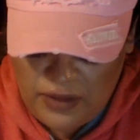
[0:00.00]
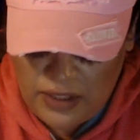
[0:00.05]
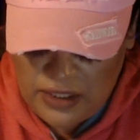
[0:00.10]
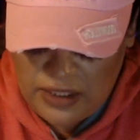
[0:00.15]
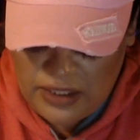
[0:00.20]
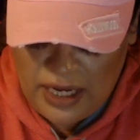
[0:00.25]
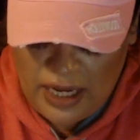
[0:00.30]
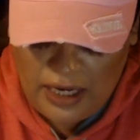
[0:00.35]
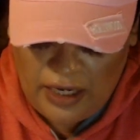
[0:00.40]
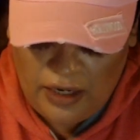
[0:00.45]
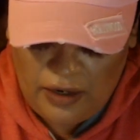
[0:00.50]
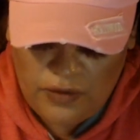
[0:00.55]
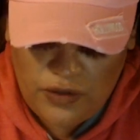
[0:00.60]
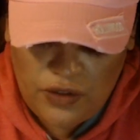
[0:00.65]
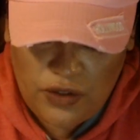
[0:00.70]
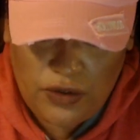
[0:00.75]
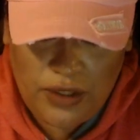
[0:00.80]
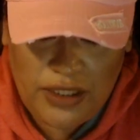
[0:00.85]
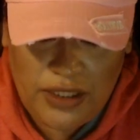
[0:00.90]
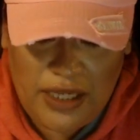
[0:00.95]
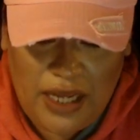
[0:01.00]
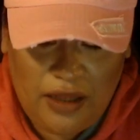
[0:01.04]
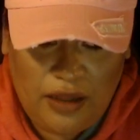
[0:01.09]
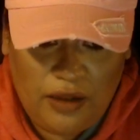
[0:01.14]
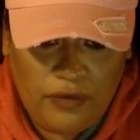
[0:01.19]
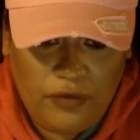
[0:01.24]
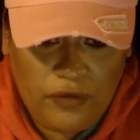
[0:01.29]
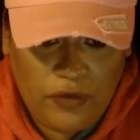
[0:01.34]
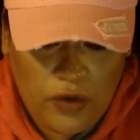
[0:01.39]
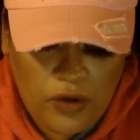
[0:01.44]
the Ten of Swords and the
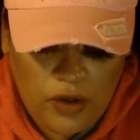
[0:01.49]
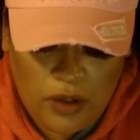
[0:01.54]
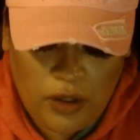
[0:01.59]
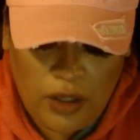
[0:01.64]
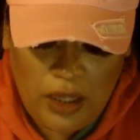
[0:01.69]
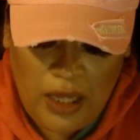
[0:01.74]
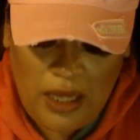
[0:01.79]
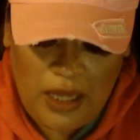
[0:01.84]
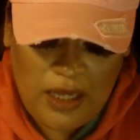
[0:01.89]
Fool.